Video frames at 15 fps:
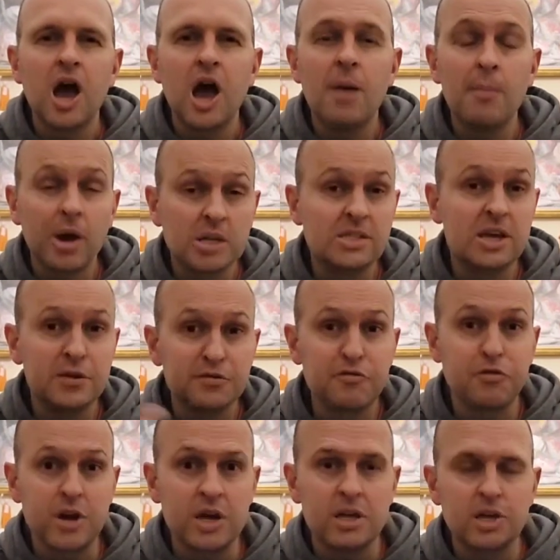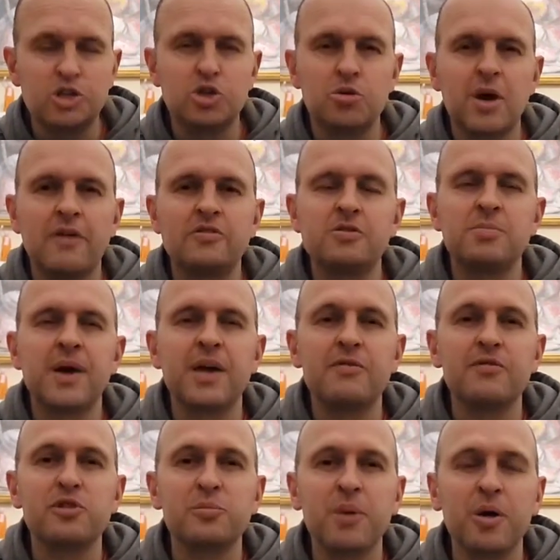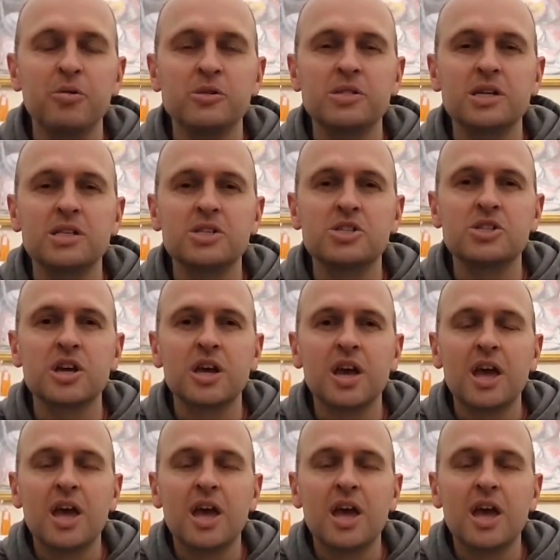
I say free, you do have to pay for the postage.